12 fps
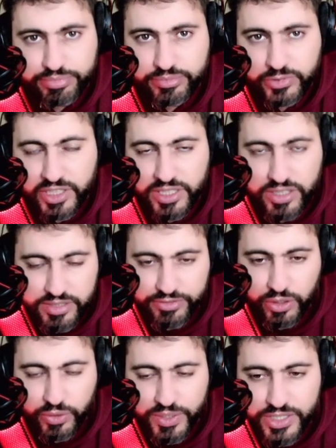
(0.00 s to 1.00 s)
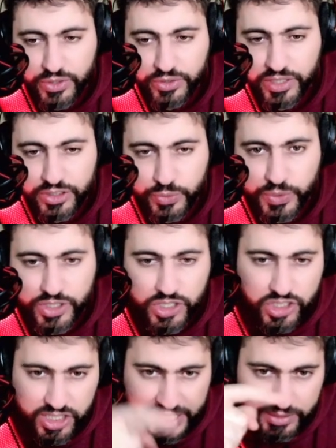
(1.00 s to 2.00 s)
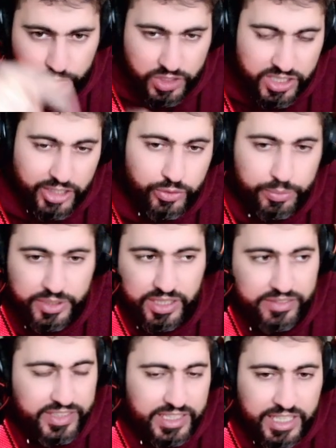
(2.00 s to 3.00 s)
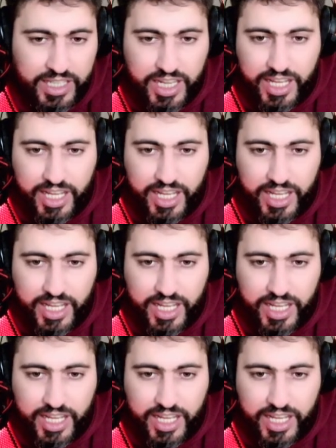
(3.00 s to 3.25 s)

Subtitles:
You can just follow us on the Twitch channel, which I will be leaving.